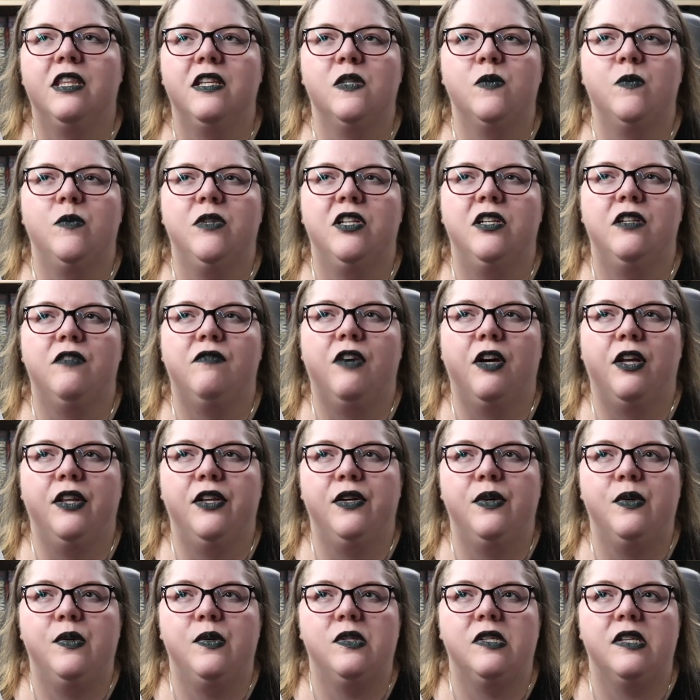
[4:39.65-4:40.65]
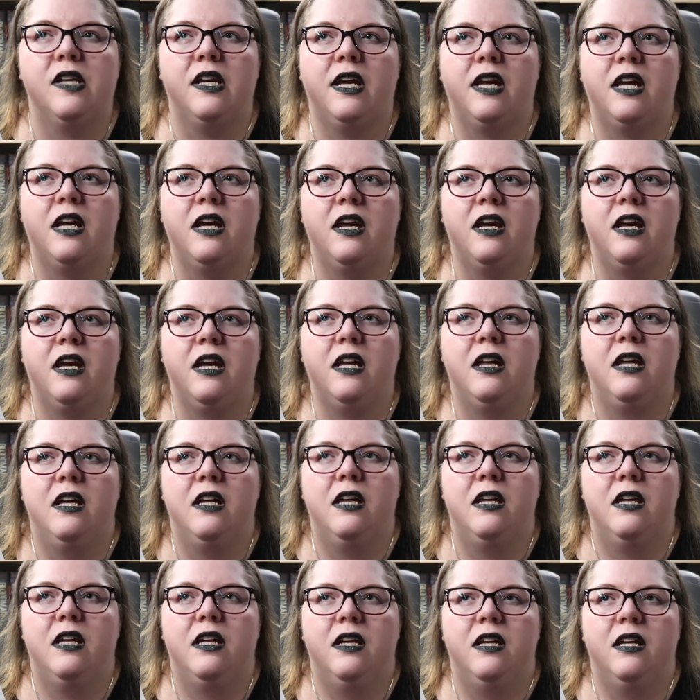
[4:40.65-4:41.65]
This one follows a
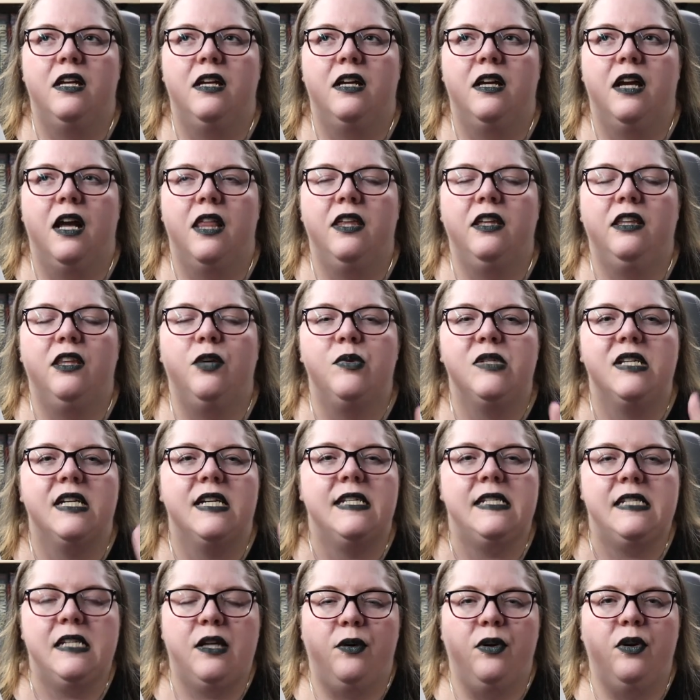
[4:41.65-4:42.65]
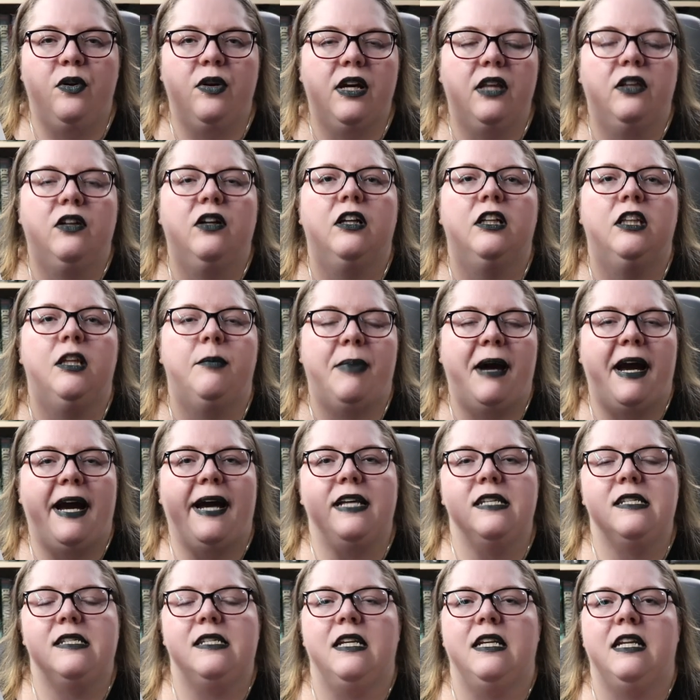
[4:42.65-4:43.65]
I think there was like a serial killer in the
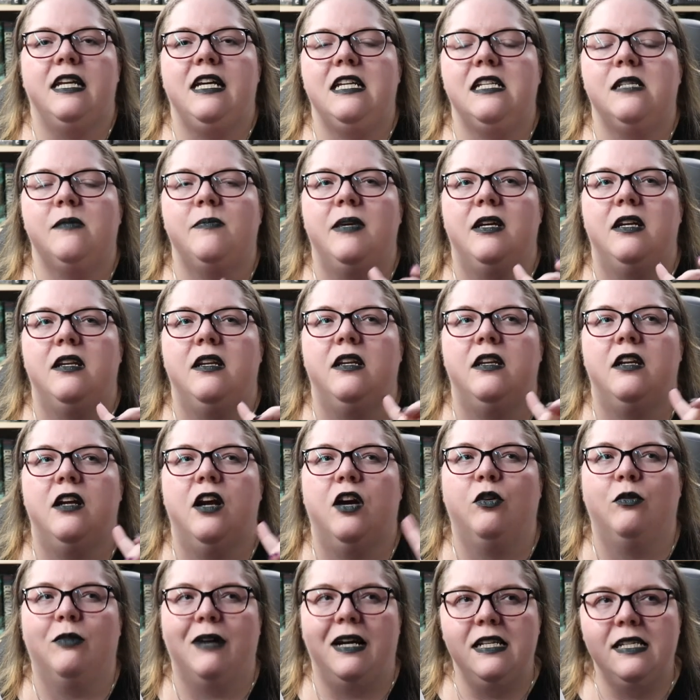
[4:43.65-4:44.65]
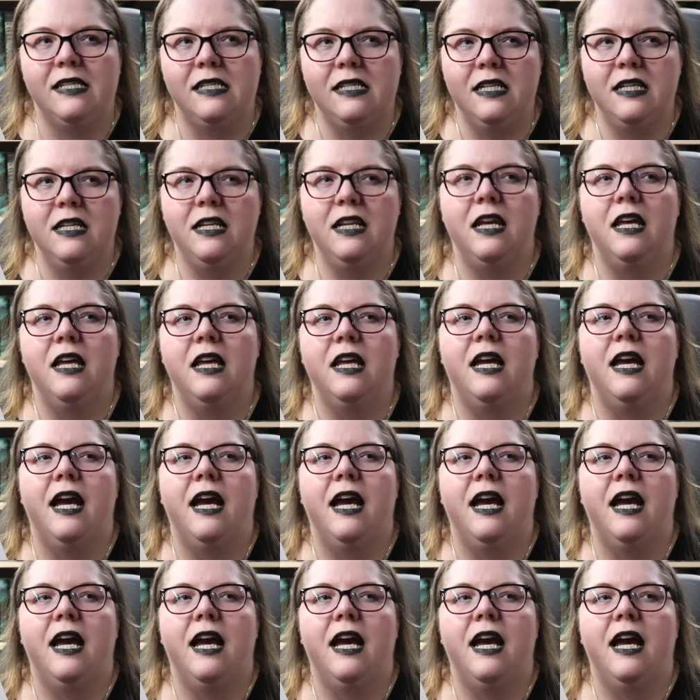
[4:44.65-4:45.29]
past and he's been arrested